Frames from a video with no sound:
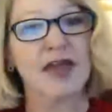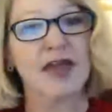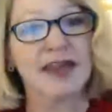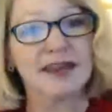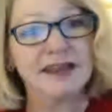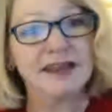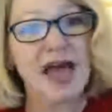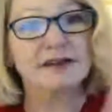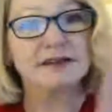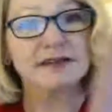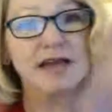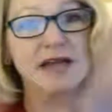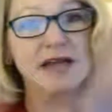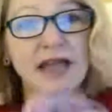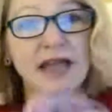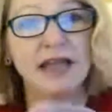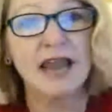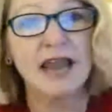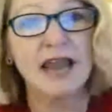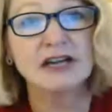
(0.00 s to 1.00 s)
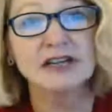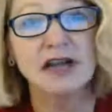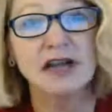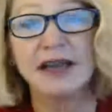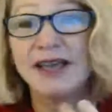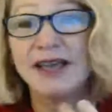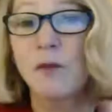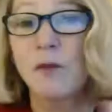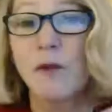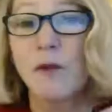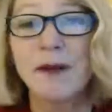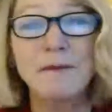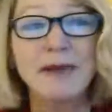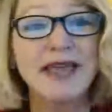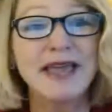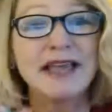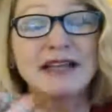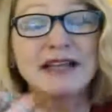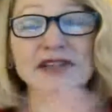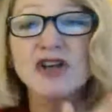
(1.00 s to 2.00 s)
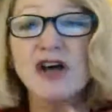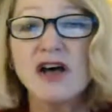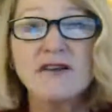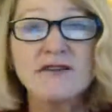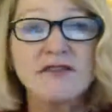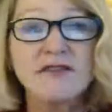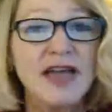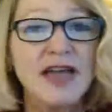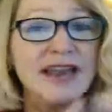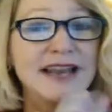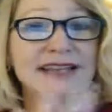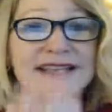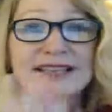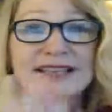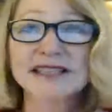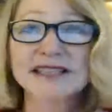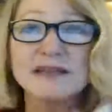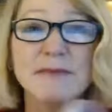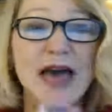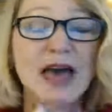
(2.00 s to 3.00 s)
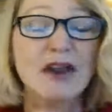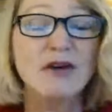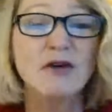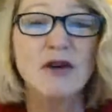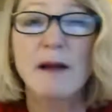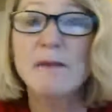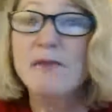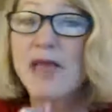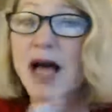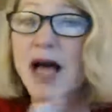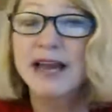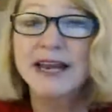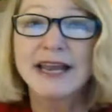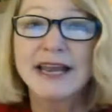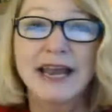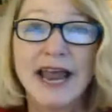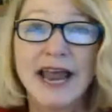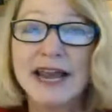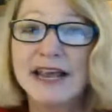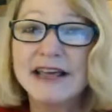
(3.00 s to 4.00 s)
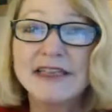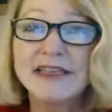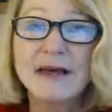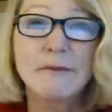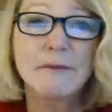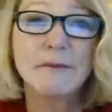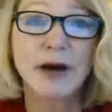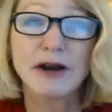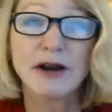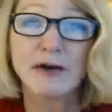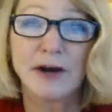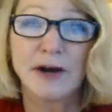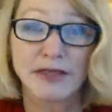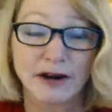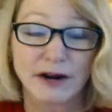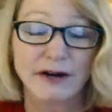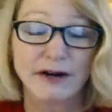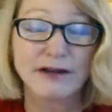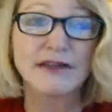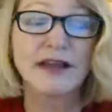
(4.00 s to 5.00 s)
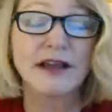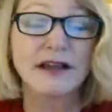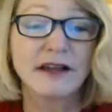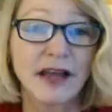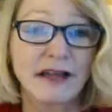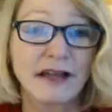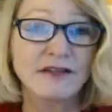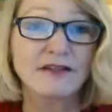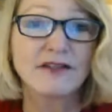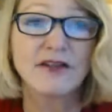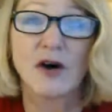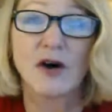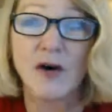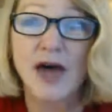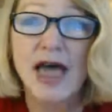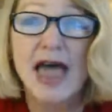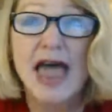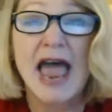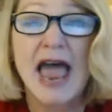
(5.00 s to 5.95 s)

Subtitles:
And yes, I can wipe my hands off, and it doesn't matter. I'm not going to get any of that butter on there. Is that so?